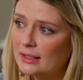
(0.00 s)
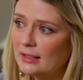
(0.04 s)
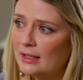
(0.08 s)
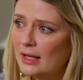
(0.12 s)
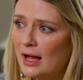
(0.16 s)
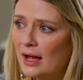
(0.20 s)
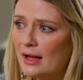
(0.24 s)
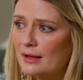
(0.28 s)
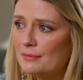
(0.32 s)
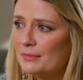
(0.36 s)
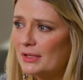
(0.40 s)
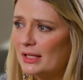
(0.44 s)

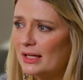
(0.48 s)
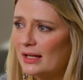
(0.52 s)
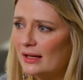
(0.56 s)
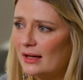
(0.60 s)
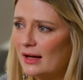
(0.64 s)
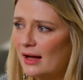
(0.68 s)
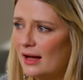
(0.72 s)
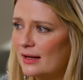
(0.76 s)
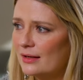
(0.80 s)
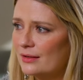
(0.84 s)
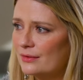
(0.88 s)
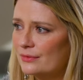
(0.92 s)
Yeah, I mean, it
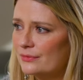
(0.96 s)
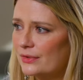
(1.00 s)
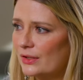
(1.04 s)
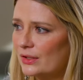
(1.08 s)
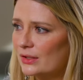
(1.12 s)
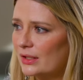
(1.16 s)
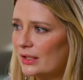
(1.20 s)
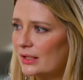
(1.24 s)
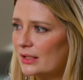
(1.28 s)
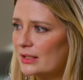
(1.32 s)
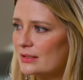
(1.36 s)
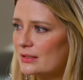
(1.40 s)
kind of
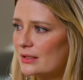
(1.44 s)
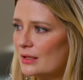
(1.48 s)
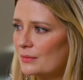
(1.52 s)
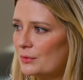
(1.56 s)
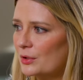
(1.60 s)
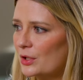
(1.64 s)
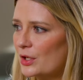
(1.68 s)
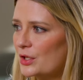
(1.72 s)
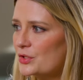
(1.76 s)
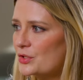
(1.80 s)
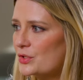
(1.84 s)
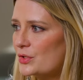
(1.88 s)
felt like a
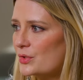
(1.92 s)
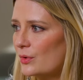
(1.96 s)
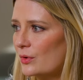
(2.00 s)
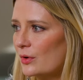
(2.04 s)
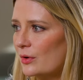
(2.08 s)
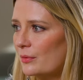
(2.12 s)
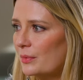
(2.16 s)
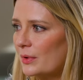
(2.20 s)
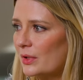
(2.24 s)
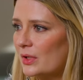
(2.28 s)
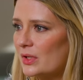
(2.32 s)
double-edged sword,